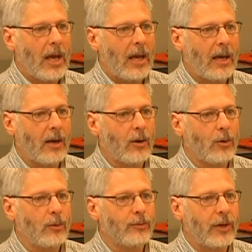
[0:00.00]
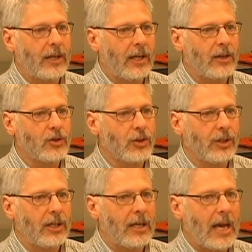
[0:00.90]
how
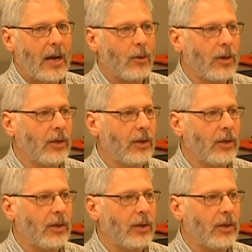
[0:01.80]
financially our